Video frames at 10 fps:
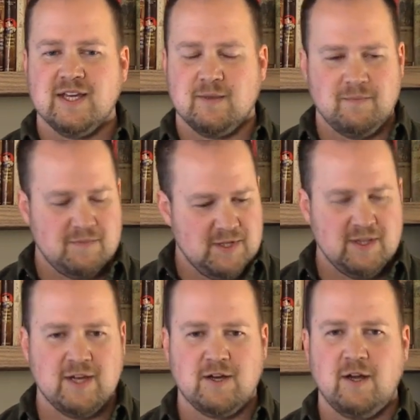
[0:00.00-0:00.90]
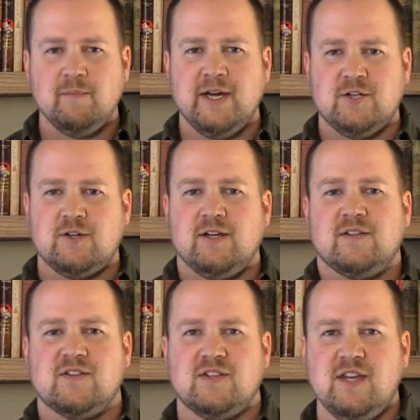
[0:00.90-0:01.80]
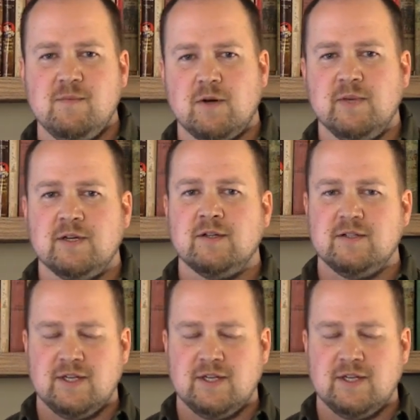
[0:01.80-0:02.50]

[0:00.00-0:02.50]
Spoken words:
and they called my truck the Ski-Mobile.